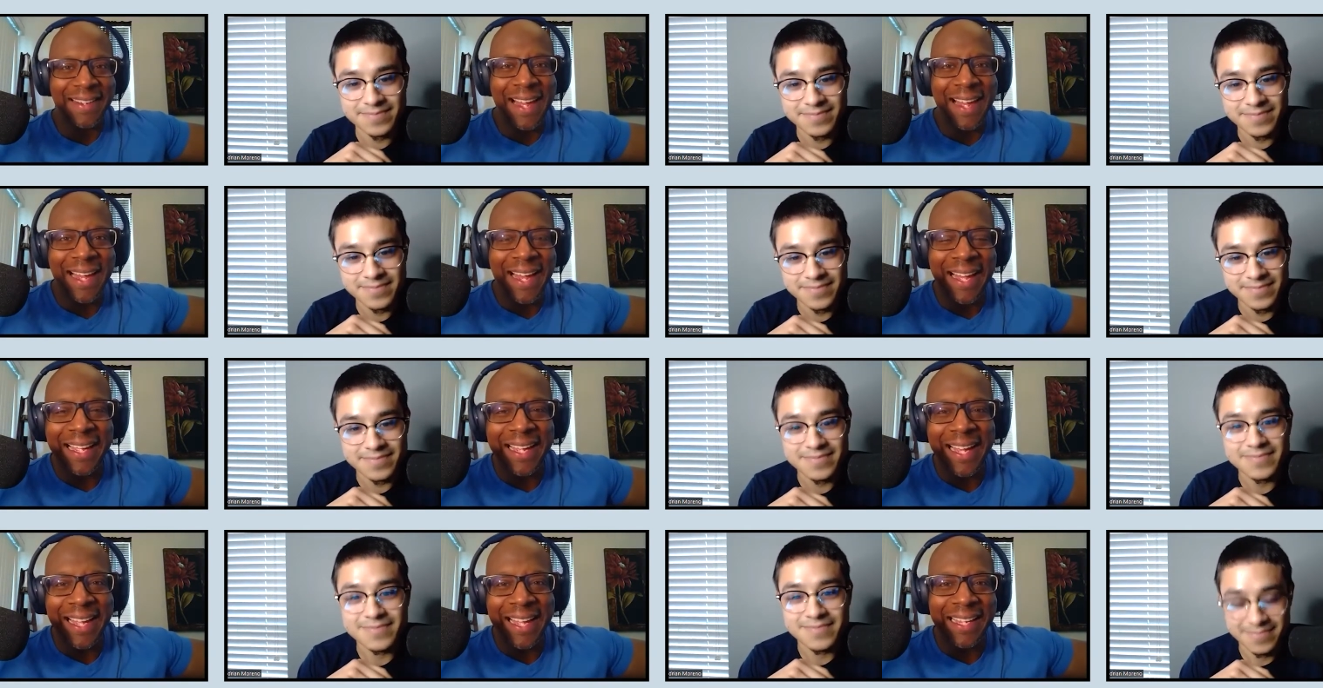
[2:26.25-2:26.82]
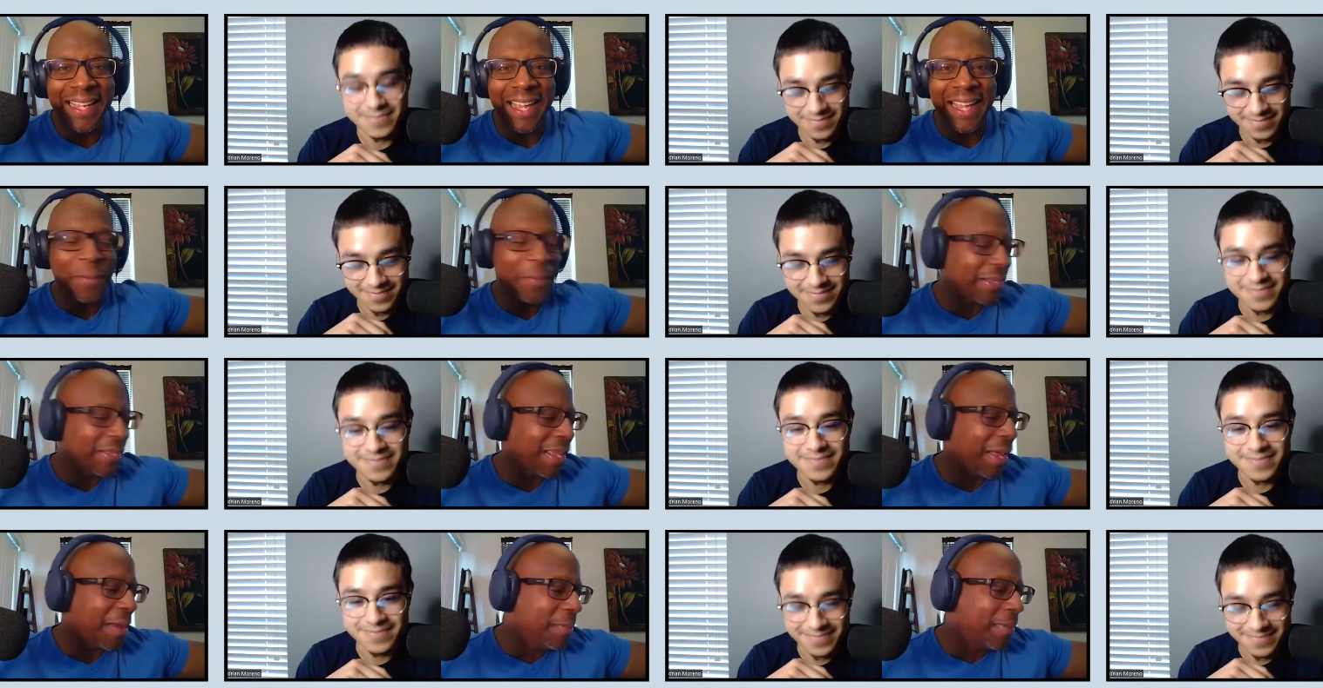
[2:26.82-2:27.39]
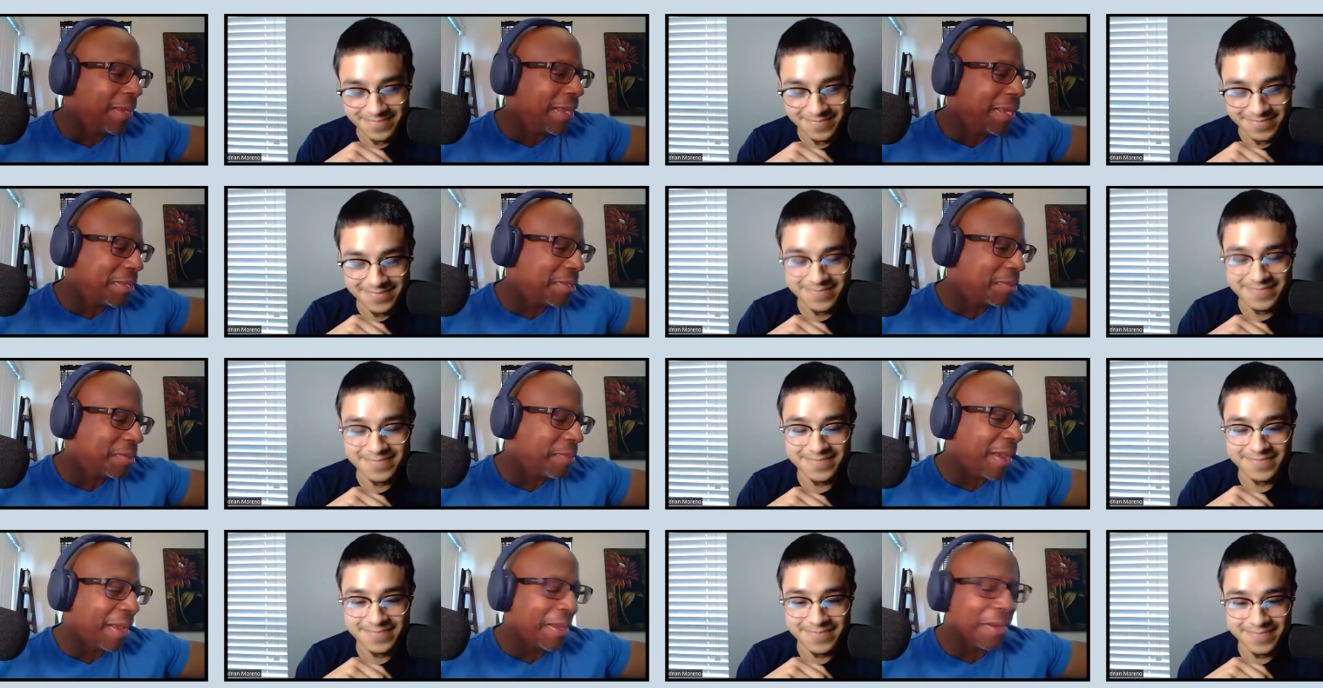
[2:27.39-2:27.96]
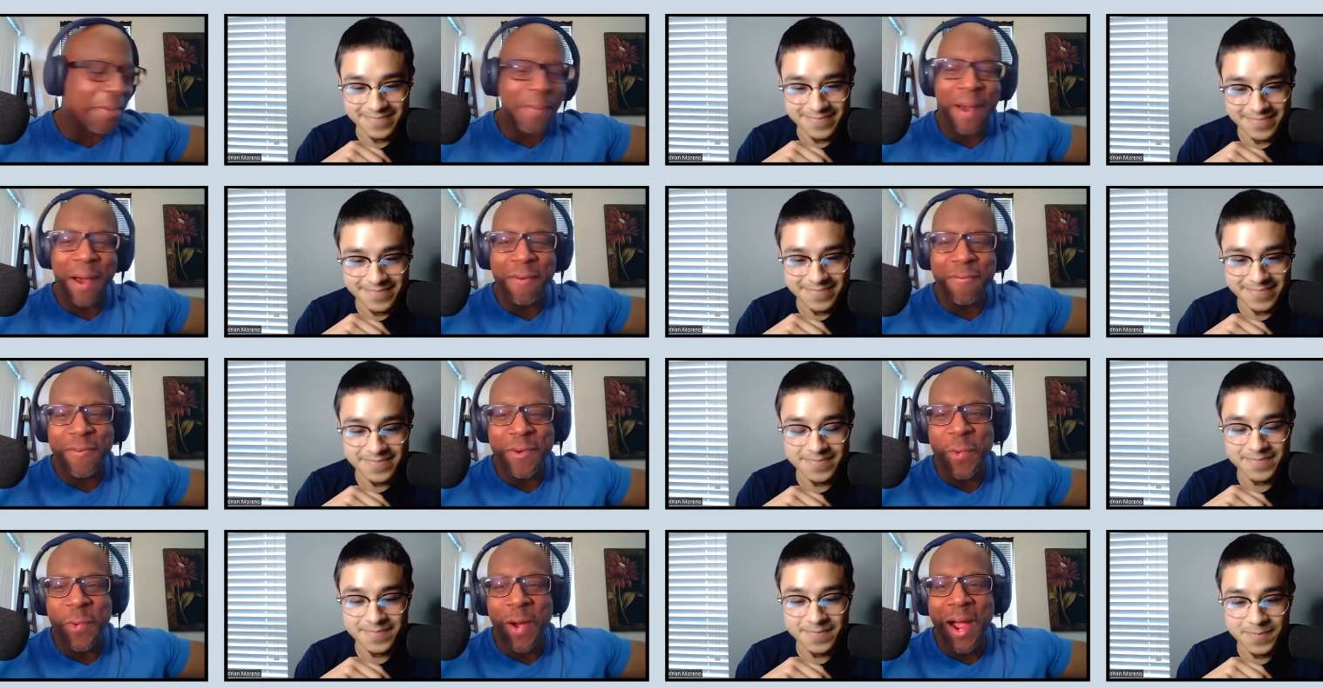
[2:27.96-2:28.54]
Speaker 1: I, I, get what that means, man, about
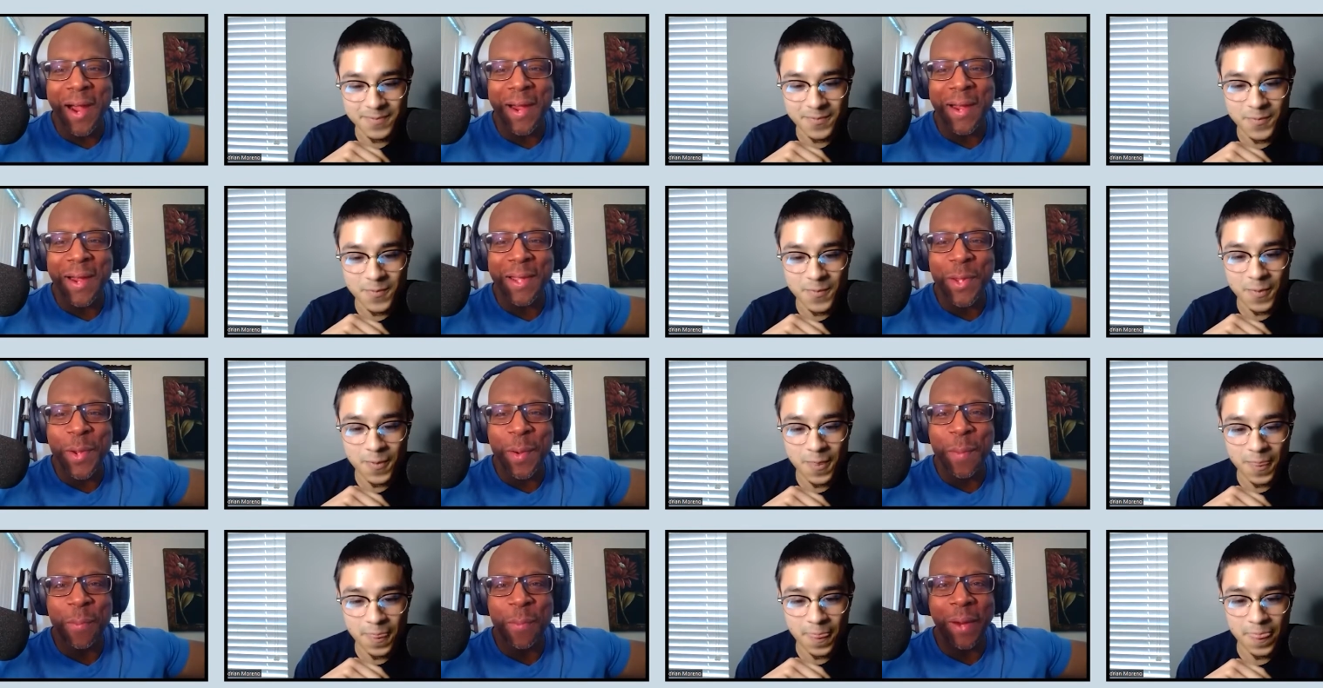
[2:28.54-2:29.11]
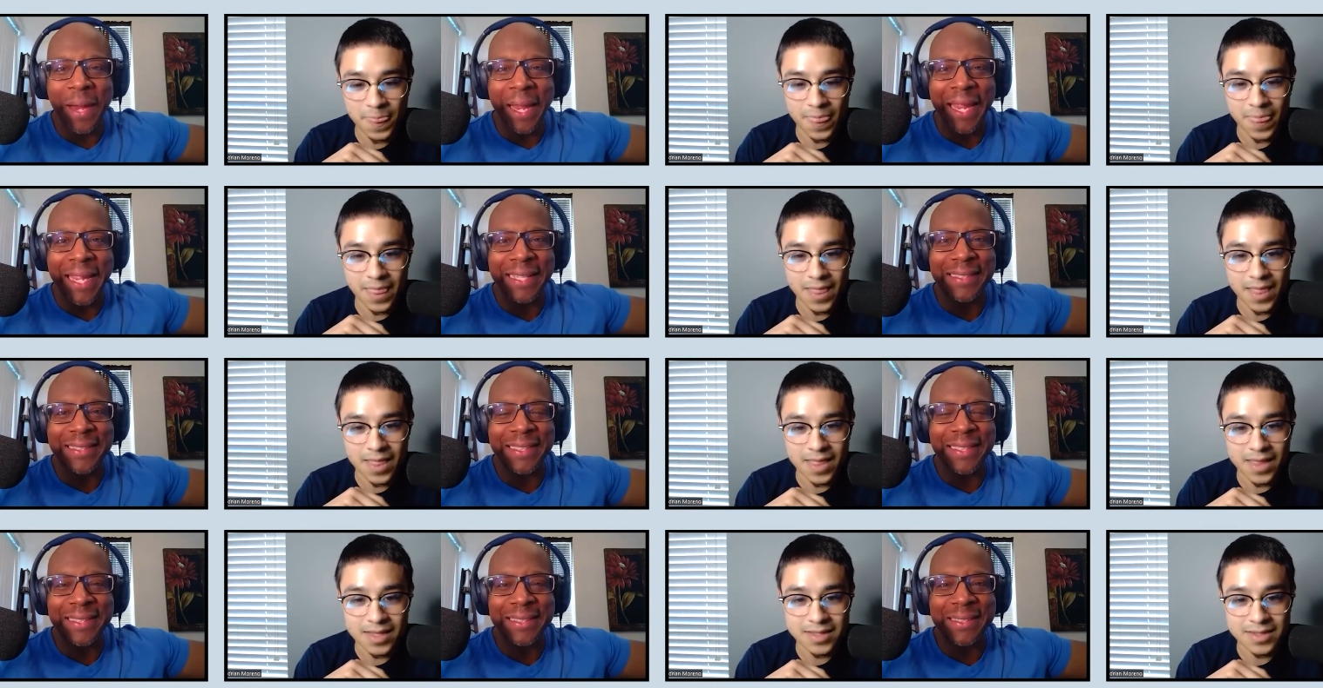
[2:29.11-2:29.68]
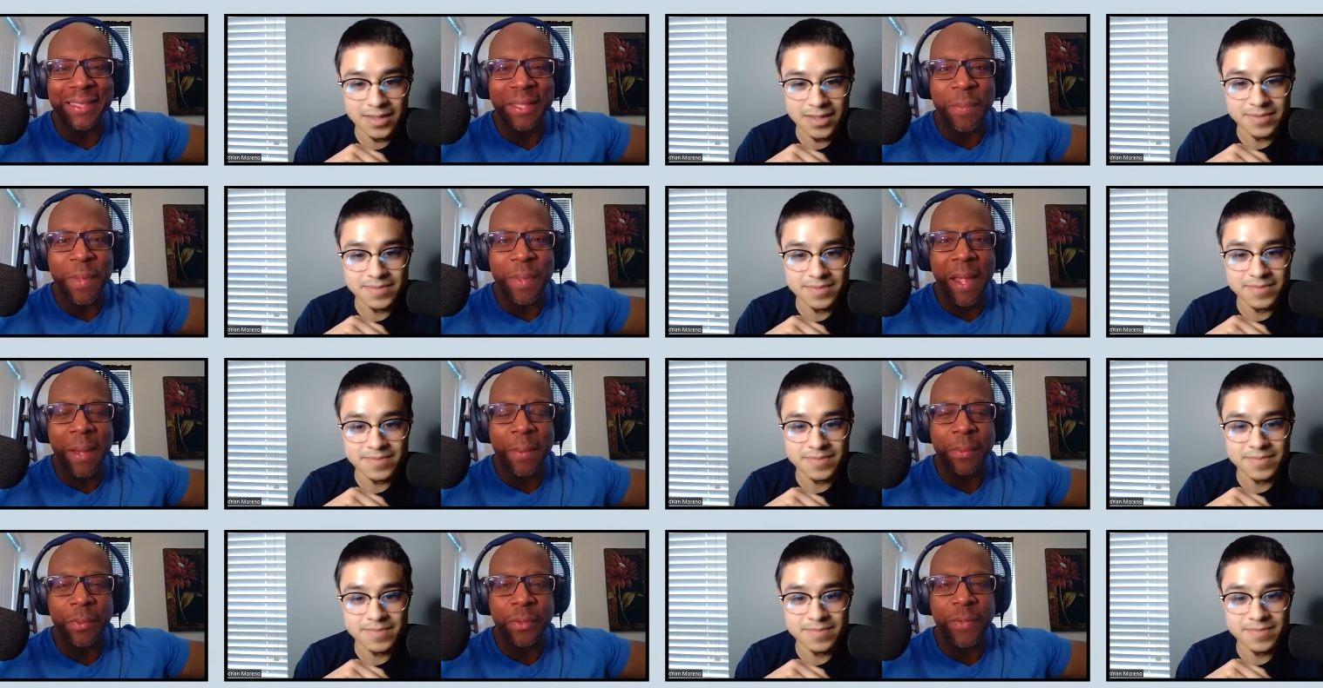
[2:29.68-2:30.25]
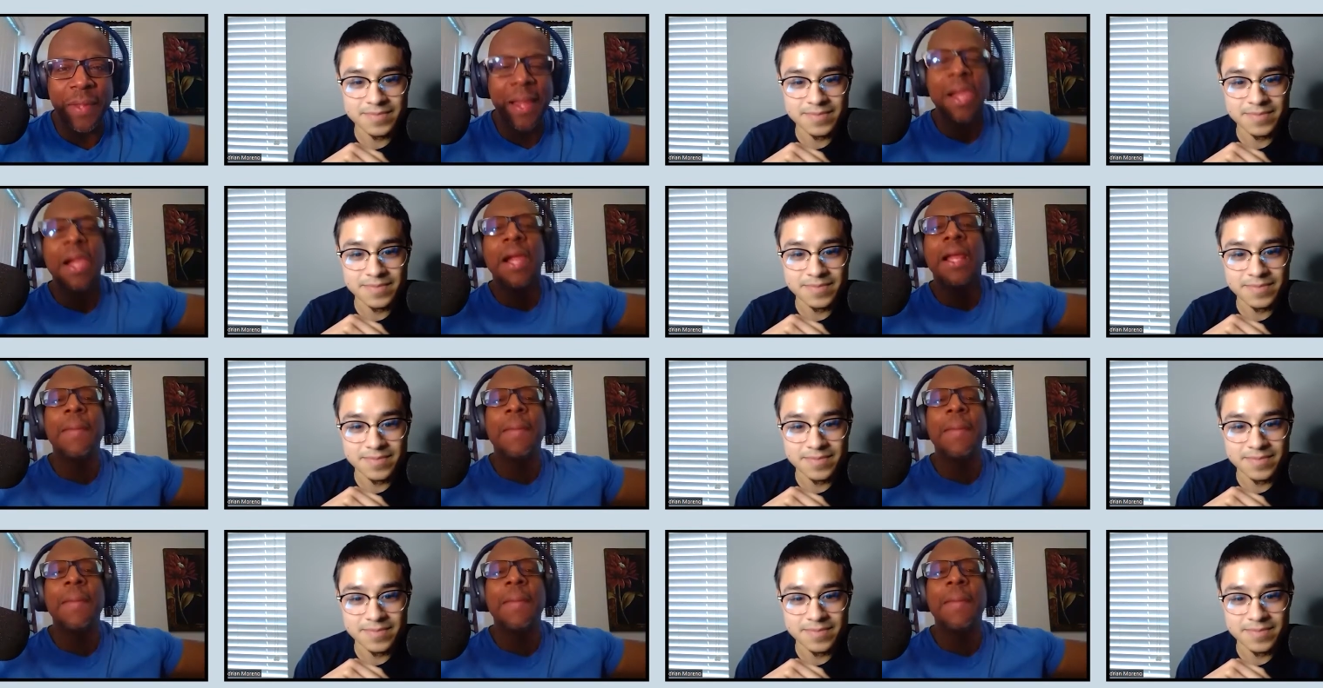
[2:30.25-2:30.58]
rewiring your brain to, to be able to do that.